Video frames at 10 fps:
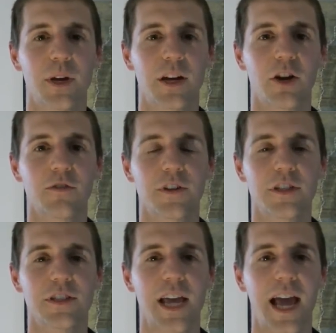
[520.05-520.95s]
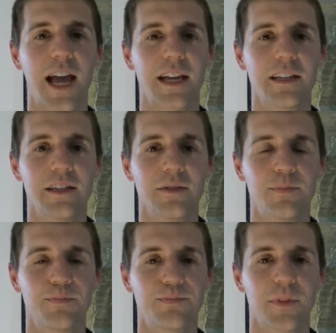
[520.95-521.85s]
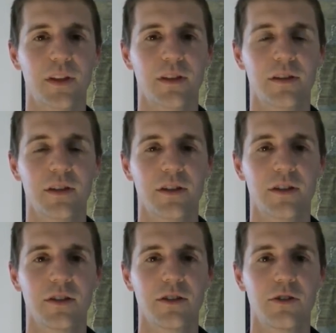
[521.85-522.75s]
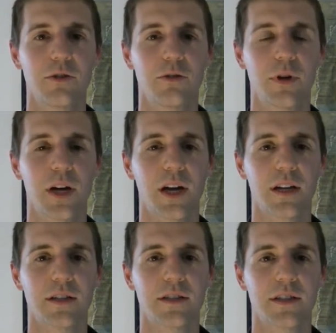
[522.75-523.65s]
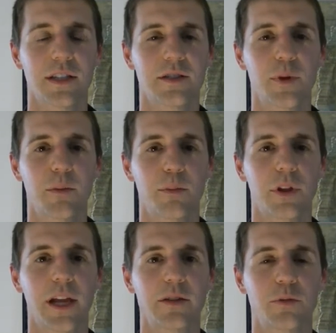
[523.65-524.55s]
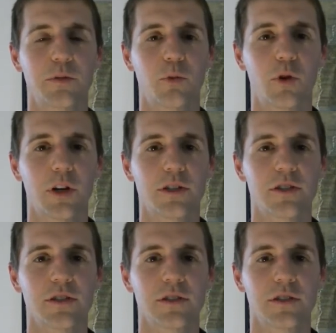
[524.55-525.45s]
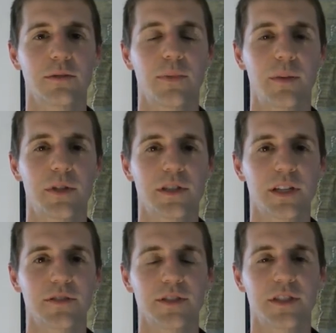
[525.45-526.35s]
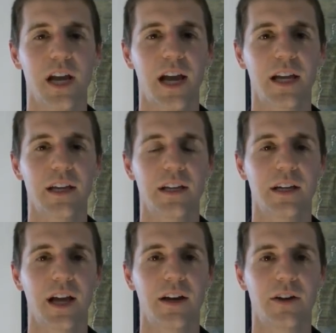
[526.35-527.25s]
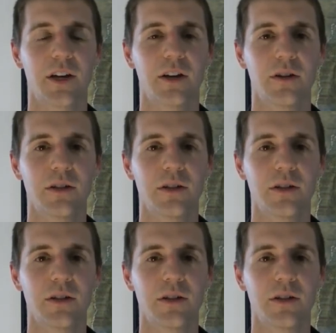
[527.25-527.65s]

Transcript: My girlfriend's dad, who has been plagued with warts, maybe it's because of his diet, I don't know,